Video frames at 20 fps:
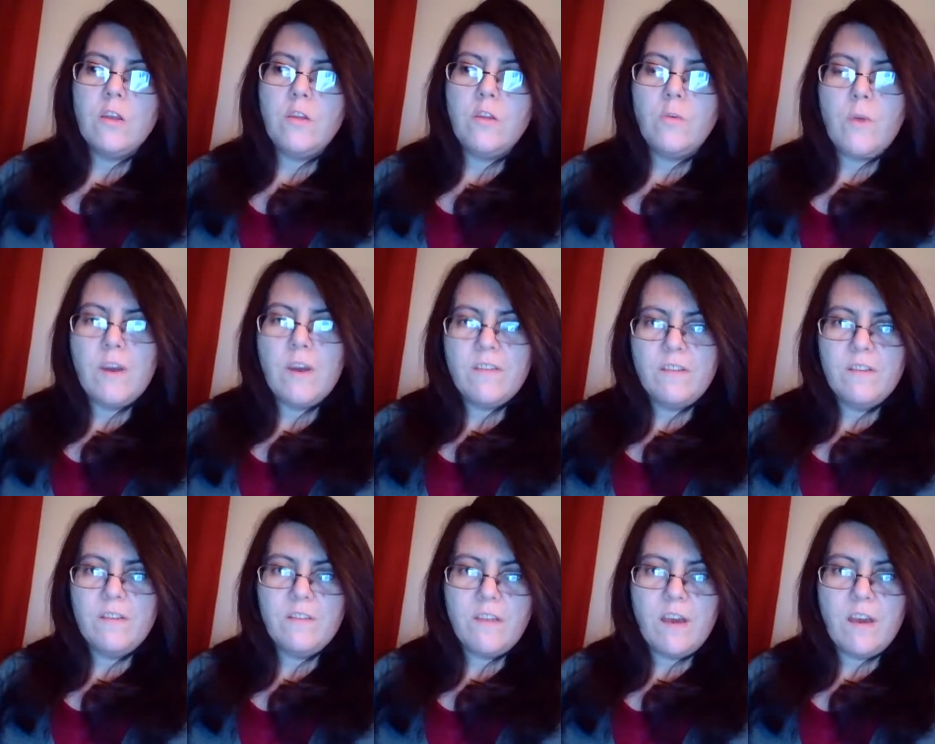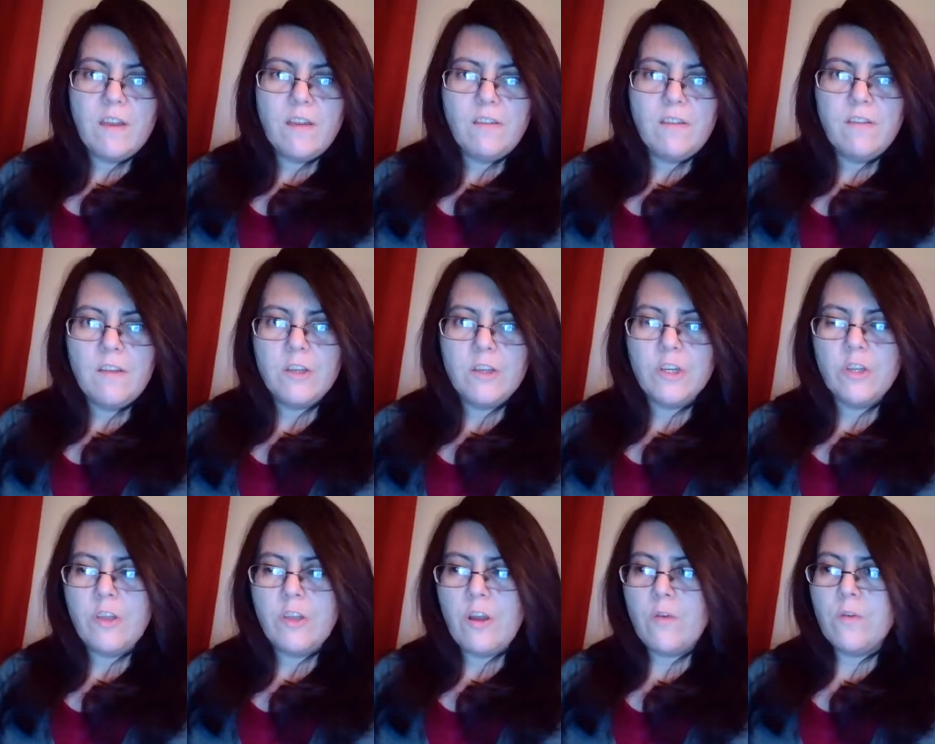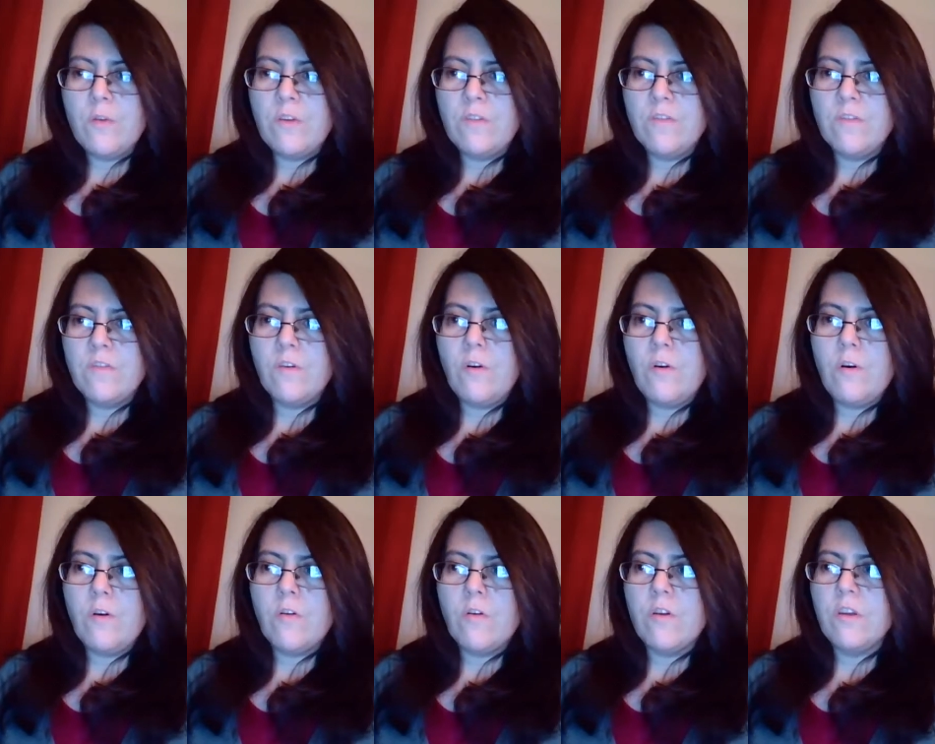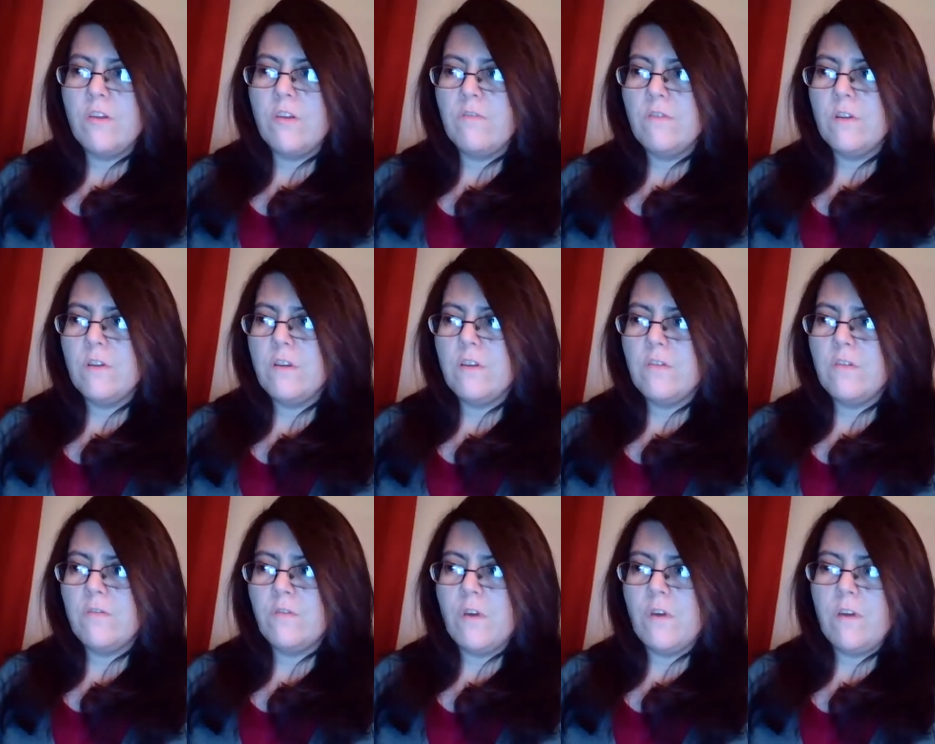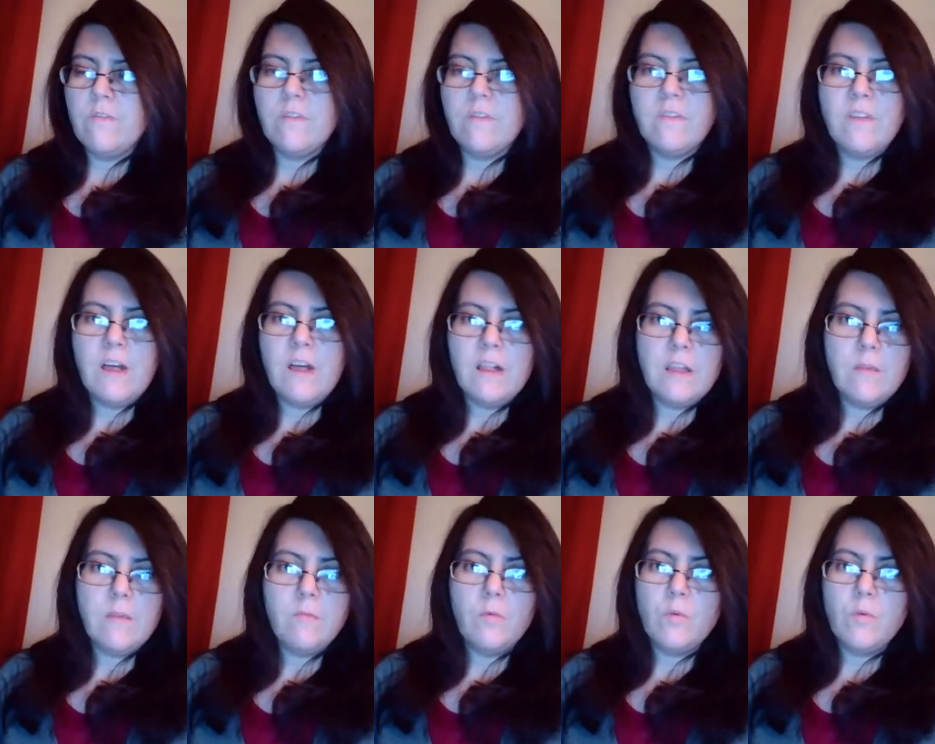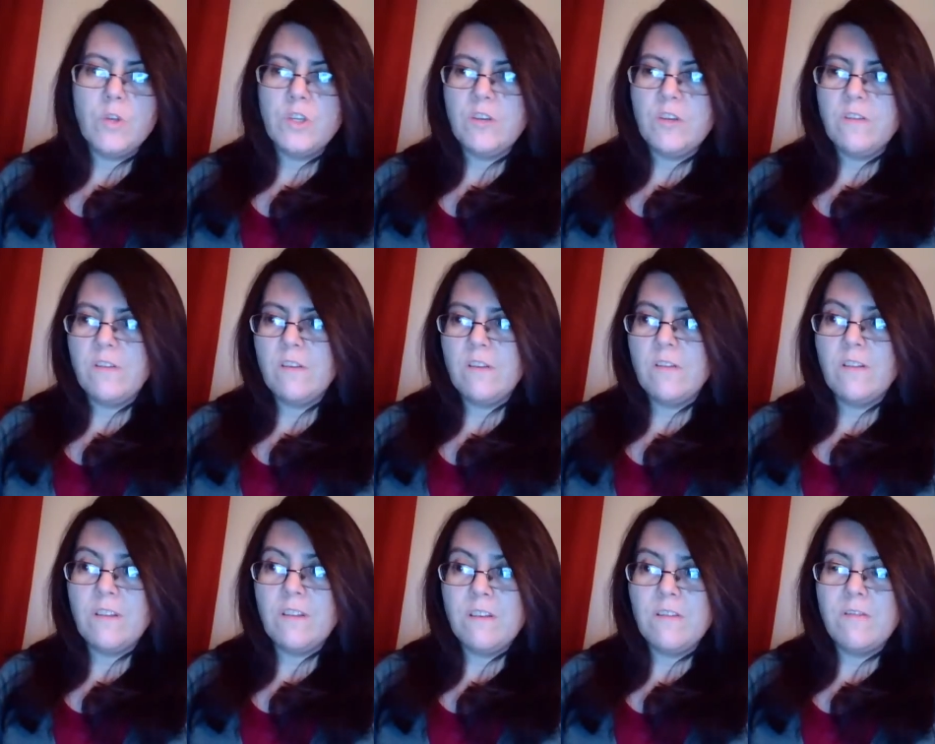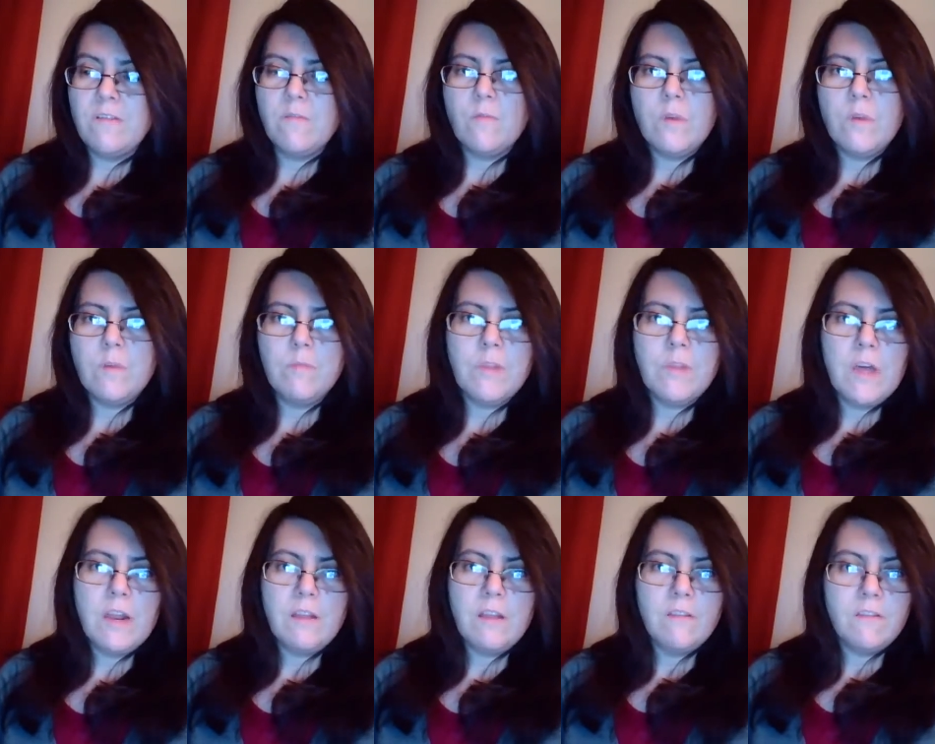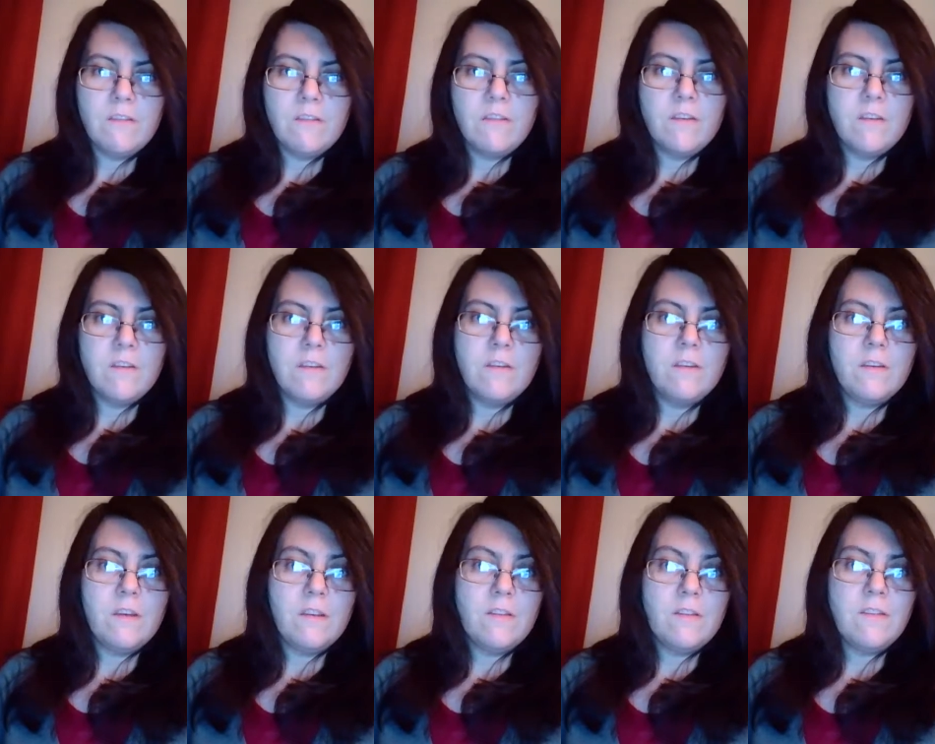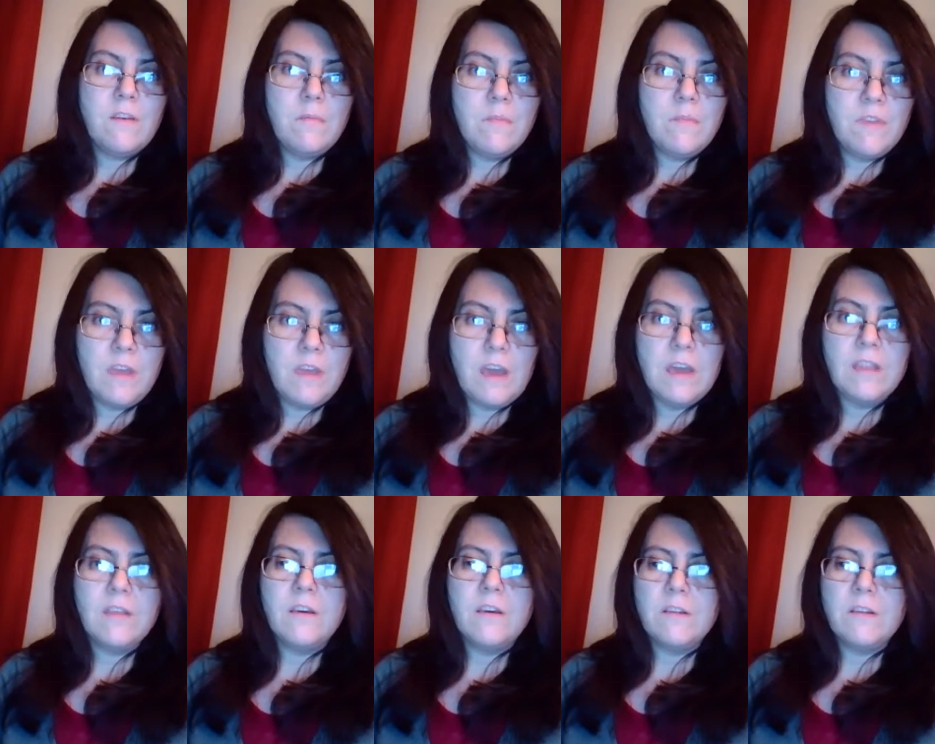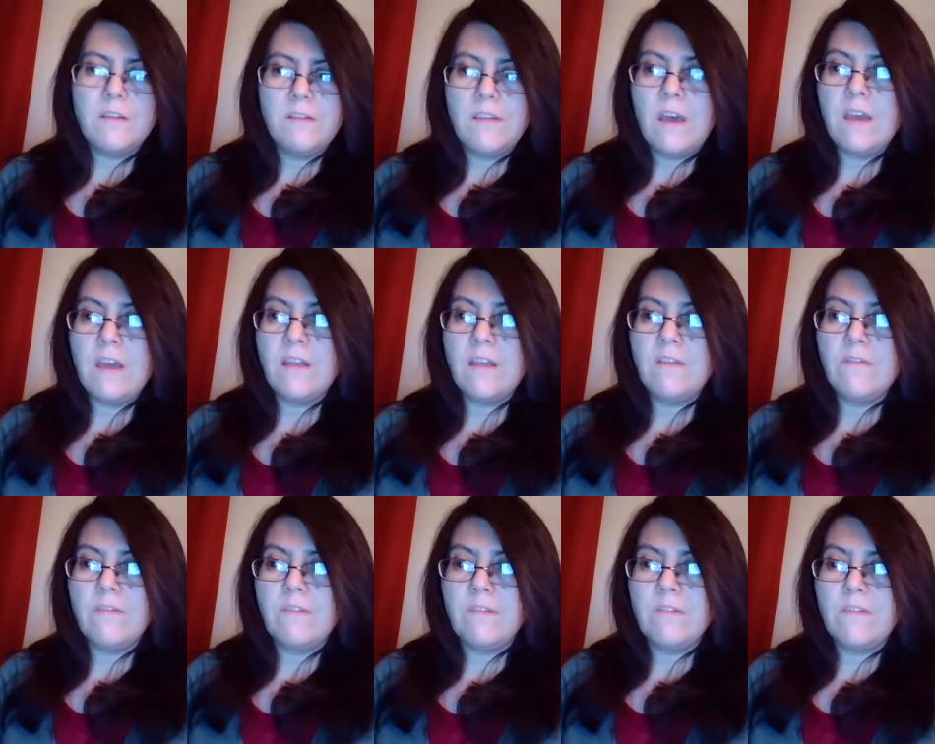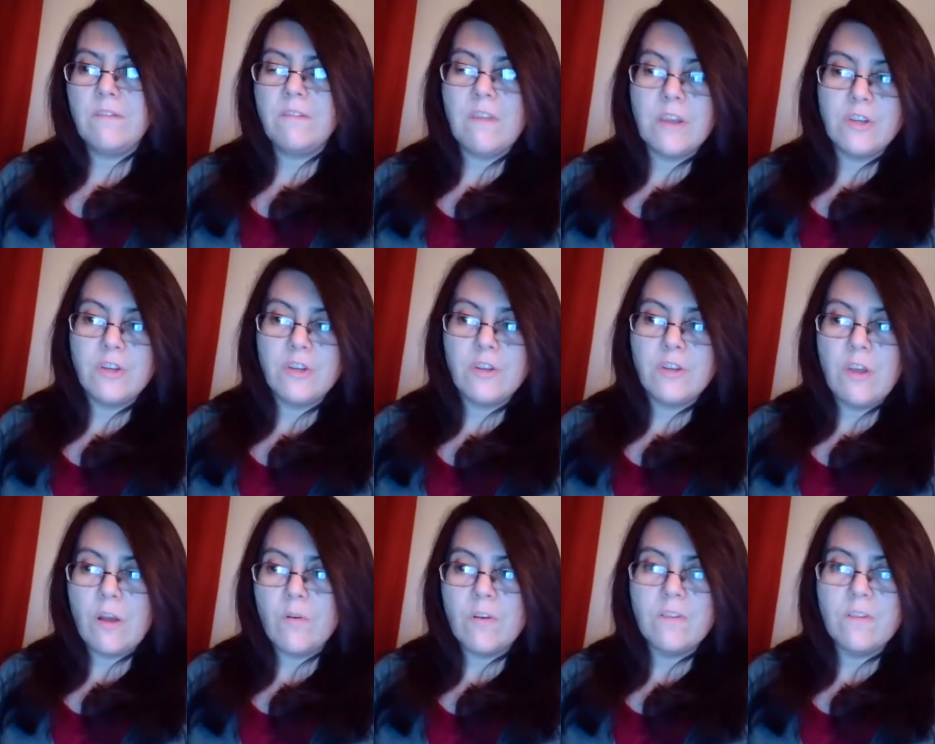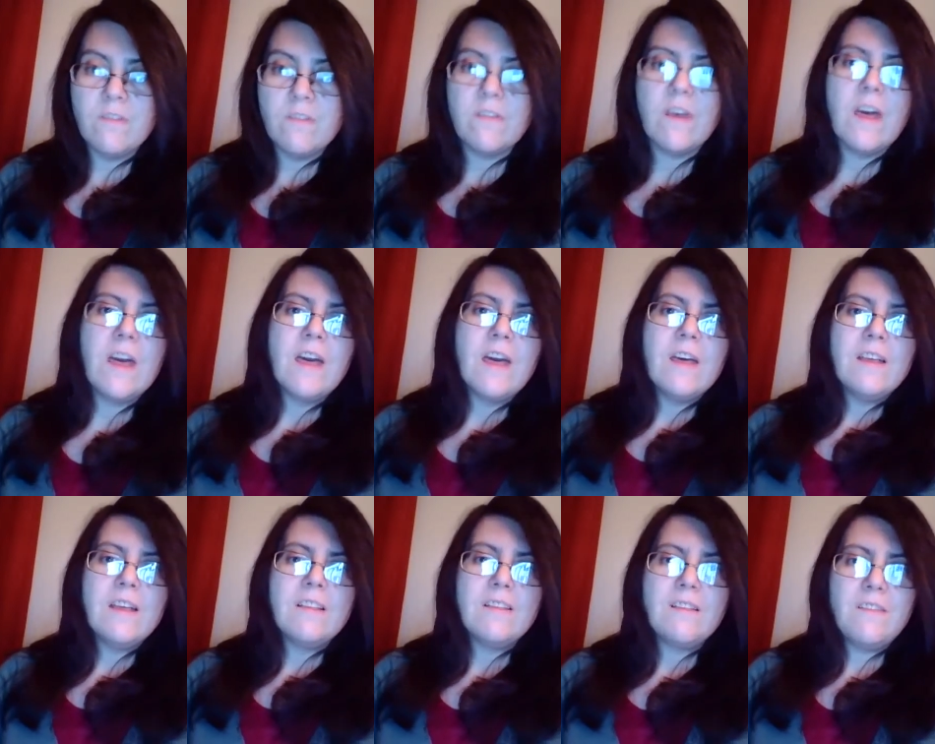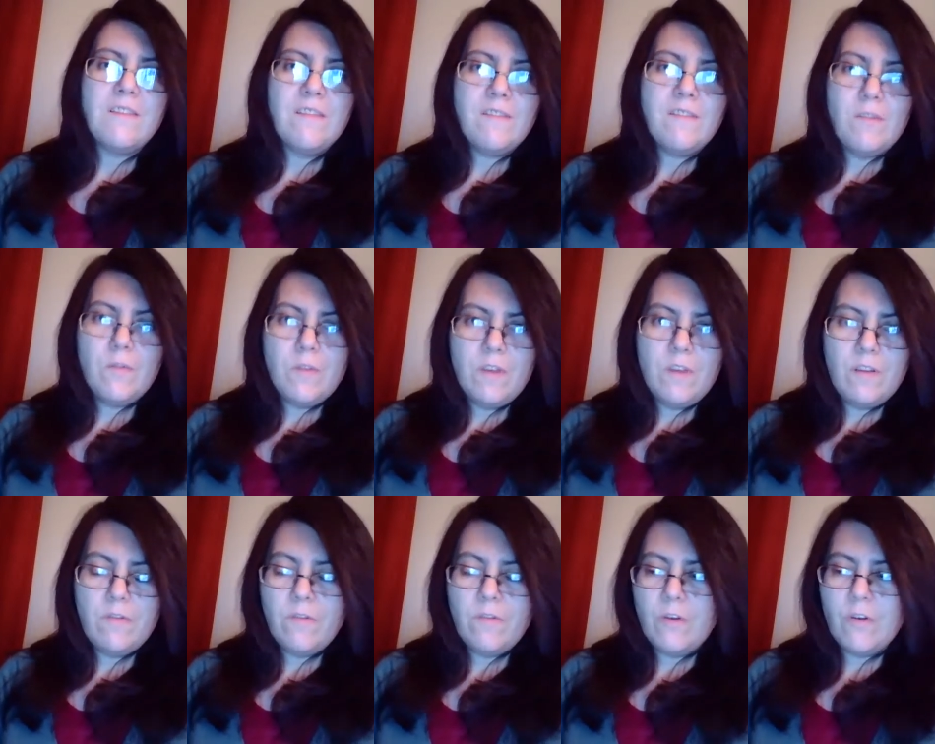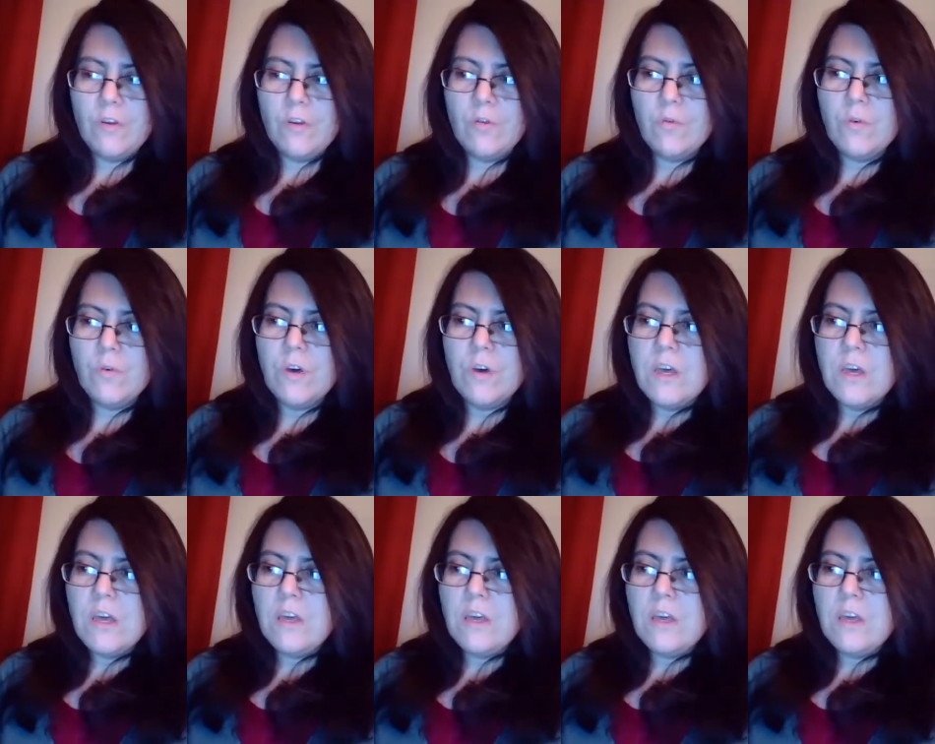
the rising sign in Sagittarius, or even if you have a stellium, which is at least 3 planets in the same sign, in the sign of Sagittarius, this is the reading for you.